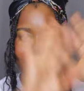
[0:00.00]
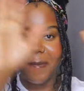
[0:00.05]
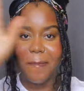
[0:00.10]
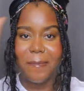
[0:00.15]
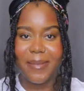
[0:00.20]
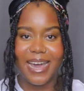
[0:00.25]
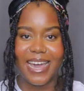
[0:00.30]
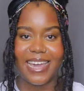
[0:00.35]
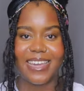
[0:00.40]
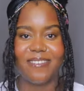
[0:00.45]

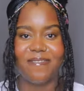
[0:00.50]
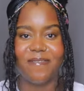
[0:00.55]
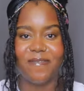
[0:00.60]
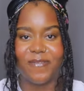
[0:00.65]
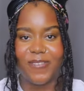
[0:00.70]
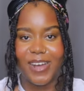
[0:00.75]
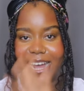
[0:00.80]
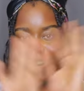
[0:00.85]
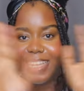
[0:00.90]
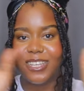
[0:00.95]
my
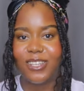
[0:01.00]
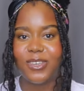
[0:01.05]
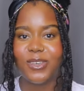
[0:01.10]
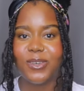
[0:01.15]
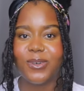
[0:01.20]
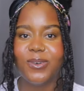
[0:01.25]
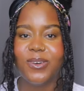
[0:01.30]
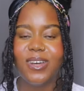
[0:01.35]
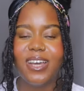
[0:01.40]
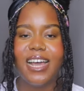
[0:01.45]

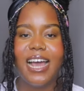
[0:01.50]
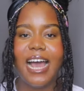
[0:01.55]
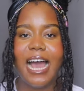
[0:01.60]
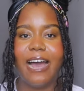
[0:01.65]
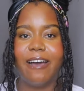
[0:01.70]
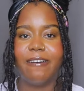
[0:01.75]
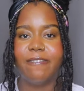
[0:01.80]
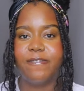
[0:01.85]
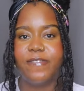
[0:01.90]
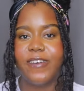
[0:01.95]
value
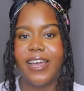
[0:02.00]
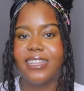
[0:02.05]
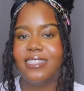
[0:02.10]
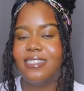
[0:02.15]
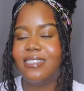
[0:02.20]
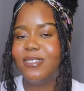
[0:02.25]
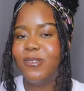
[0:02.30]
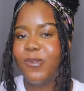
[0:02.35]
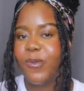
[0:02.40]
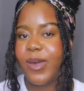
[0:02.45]

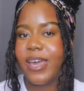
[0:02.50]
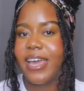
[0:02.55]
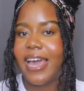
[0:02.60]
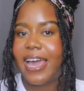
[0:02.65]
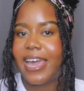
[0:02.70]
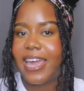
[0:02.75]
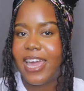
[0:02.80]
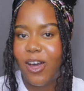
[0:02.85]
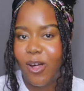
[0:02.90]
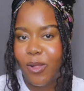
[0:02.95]
affect the way
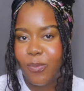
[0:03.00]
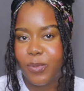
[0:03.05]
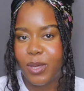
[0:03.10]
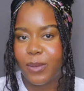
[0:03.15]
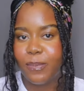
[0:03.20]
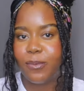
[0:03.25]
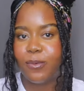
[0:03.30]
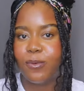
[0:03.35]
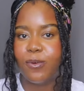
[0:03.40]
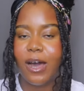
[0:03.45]
I help
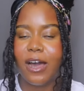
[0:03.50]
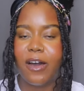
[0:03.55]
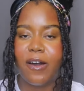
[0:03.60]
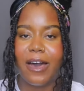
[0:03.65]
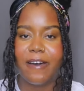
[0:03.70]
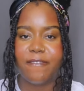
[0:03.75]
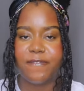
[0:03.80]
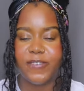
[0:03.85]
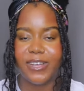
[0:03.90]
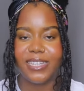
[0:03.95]
people,
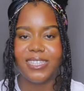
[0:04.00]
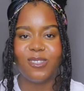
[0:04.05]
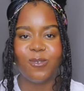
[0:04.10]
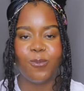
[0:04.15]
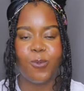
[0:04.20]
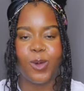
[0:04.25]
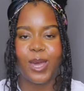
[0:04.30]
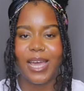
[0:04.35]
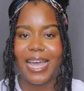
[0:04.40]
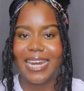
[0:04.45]
I'll affect
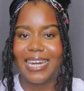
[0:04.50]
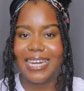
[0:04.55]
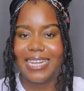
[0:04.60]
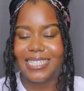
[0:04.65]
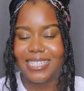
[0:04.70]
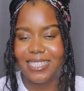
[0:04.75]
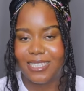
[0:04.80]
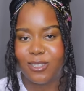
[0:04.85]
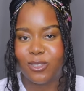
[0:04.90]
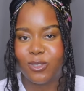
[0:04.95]
the way I
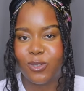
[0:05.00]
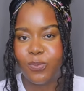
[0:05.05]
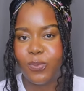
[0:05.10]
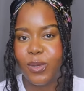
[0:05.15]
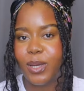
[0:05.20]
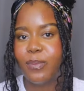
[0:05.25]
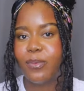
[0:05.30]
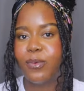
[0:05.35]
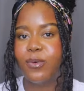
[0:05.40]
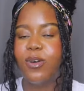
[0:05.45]
listen to
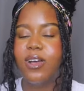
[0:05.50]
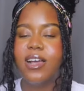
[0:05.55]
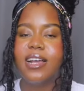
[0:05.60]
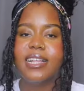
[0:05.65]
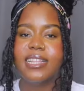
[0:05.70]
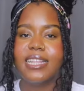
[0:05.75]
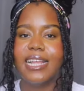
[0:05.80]
people.